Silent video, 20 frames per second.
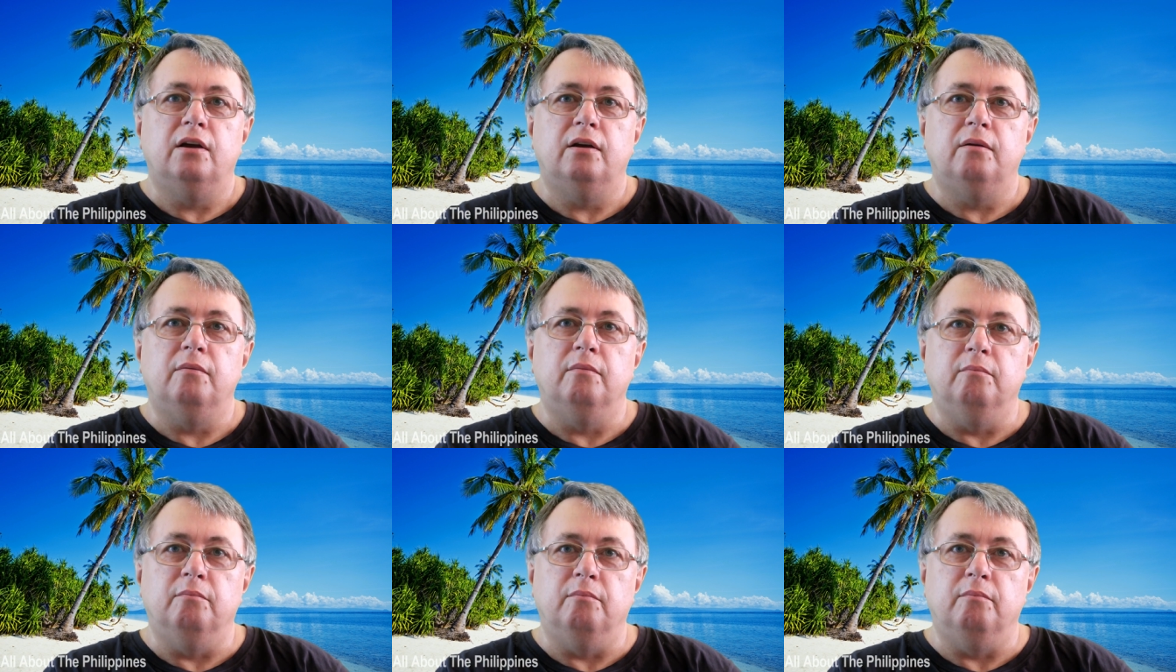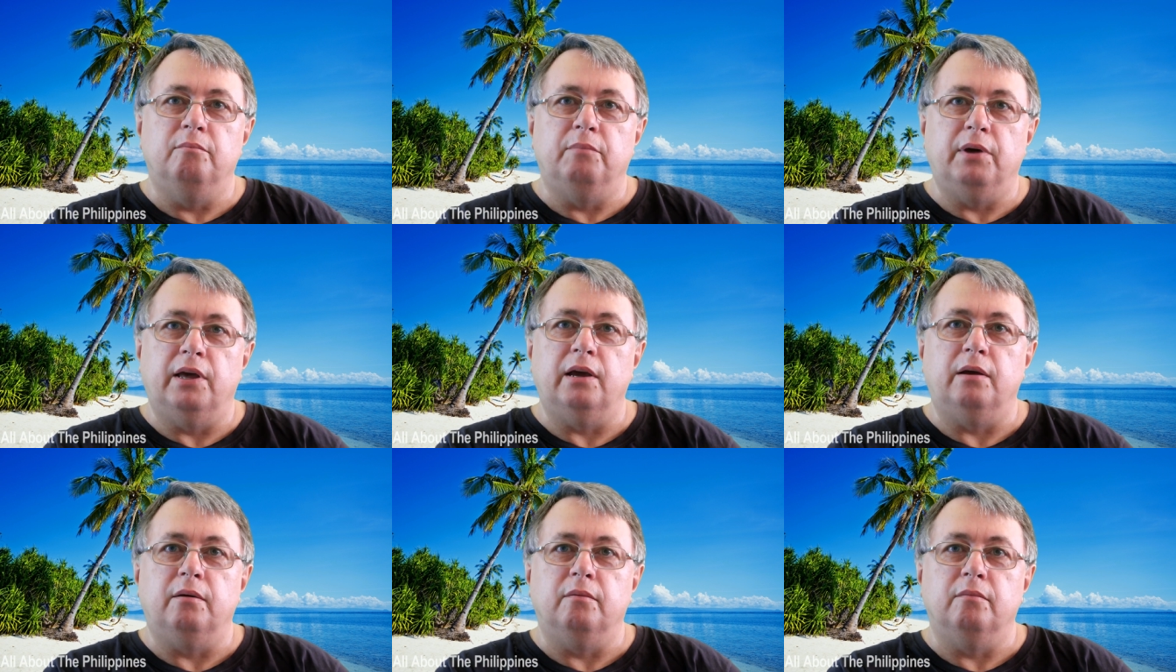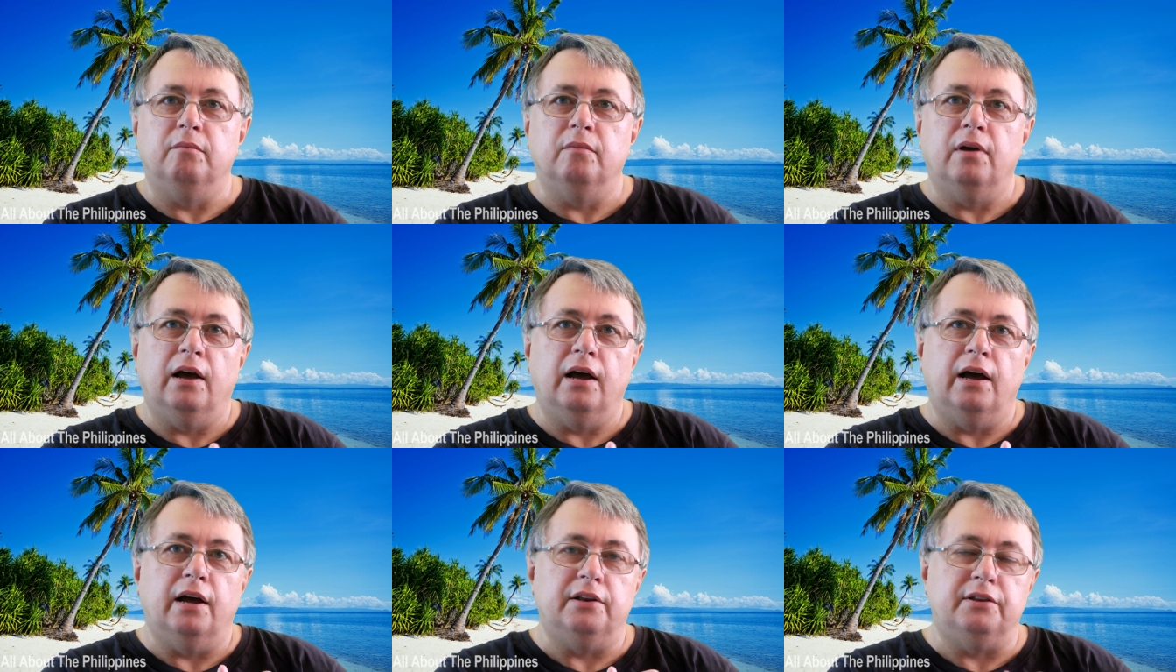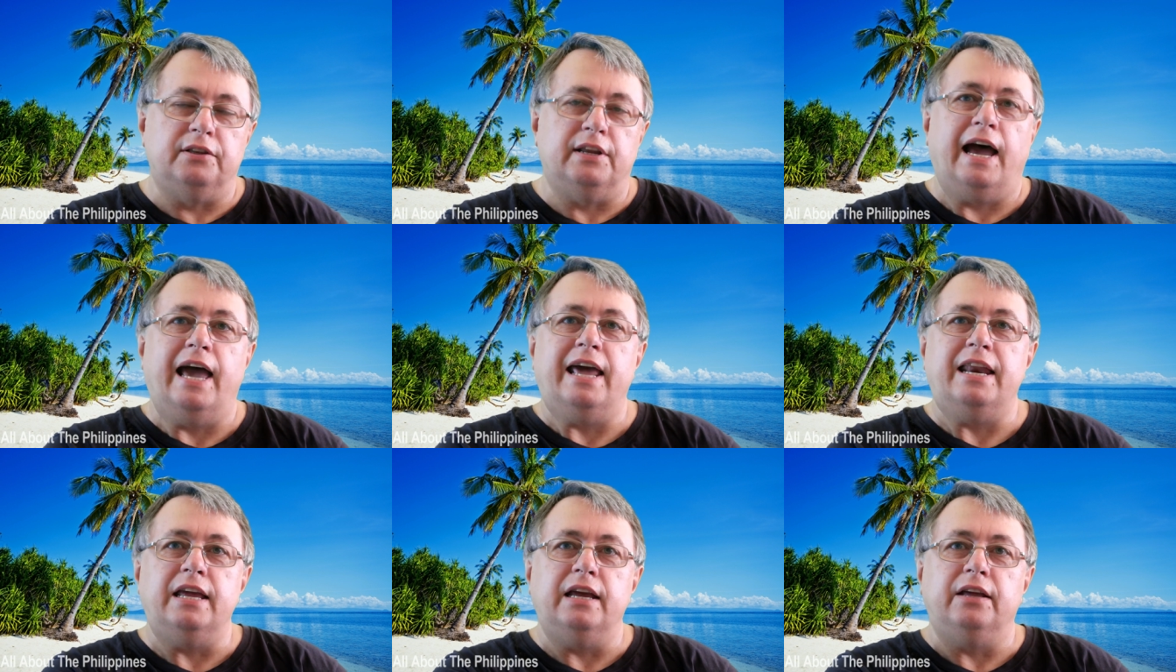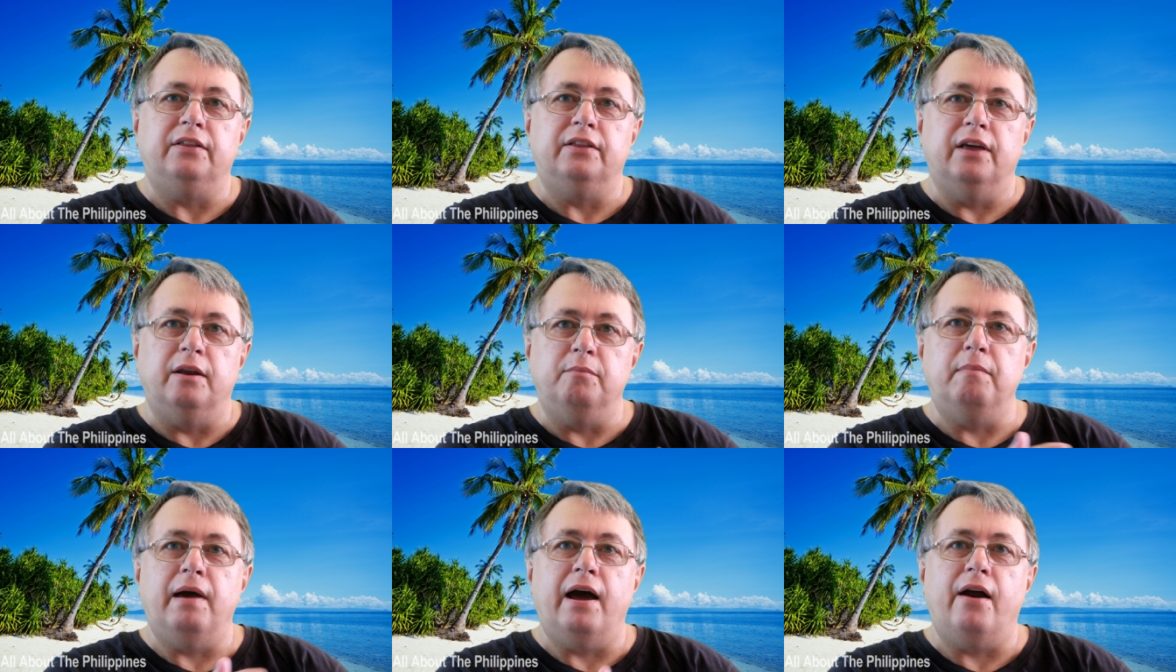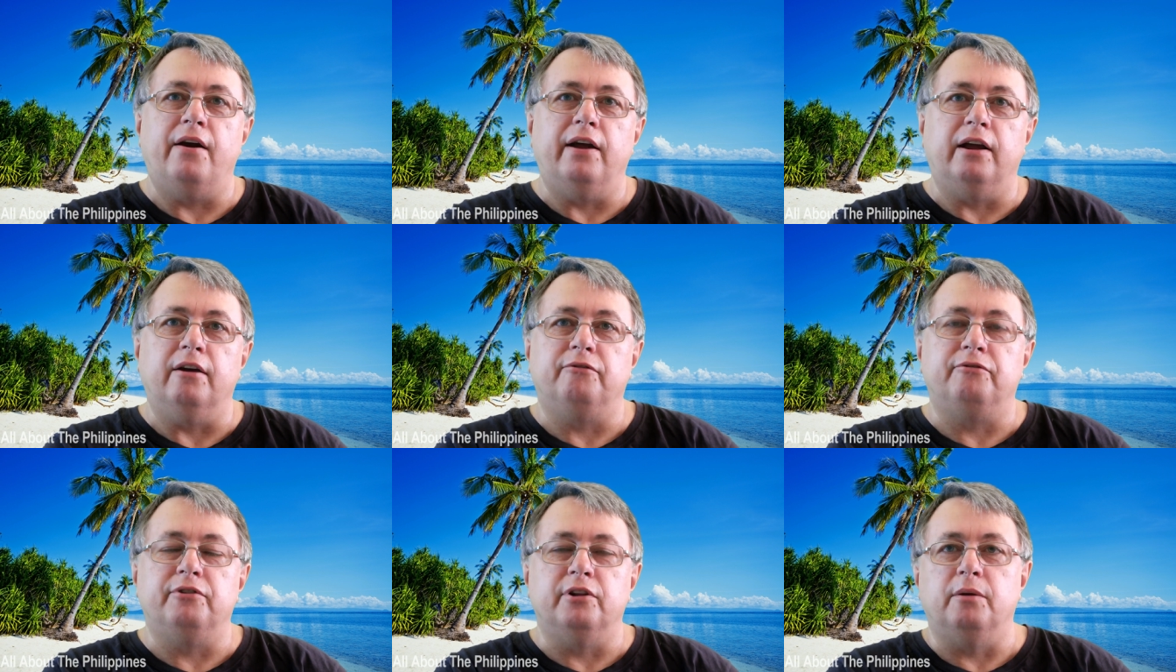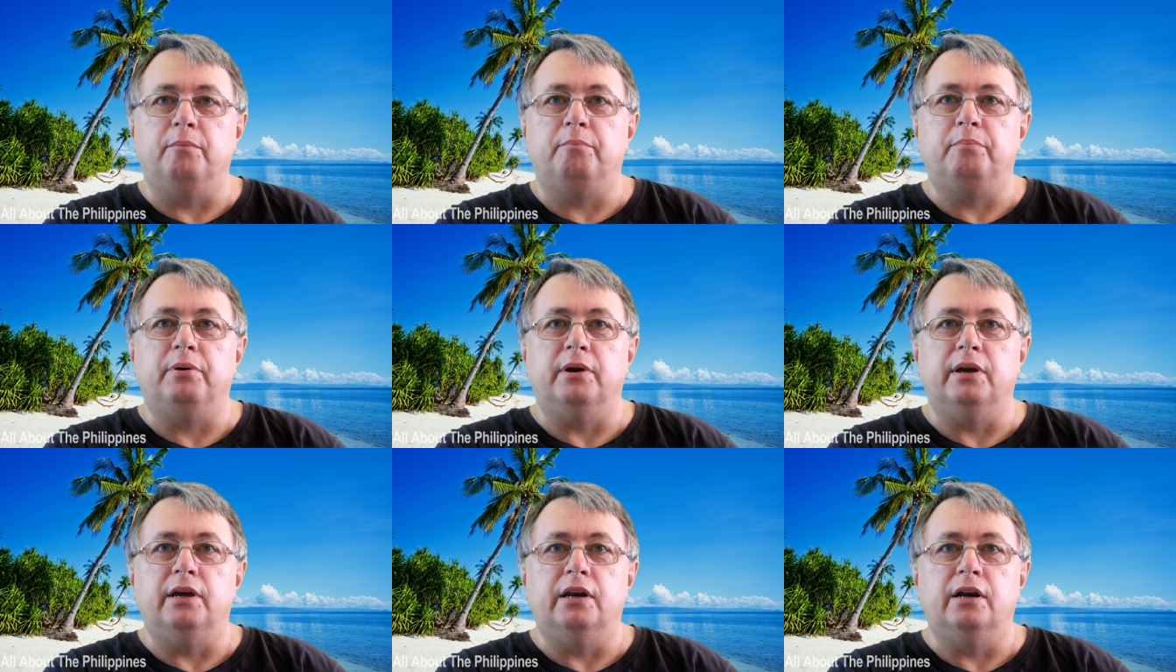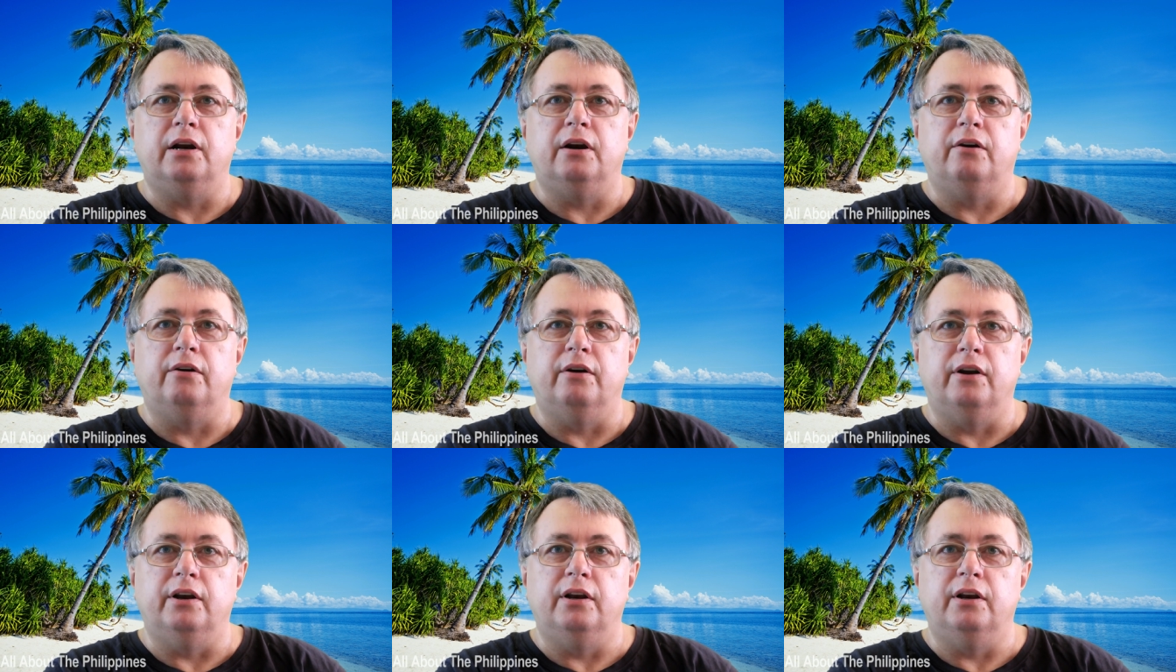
being dating, then marrying a Filipina,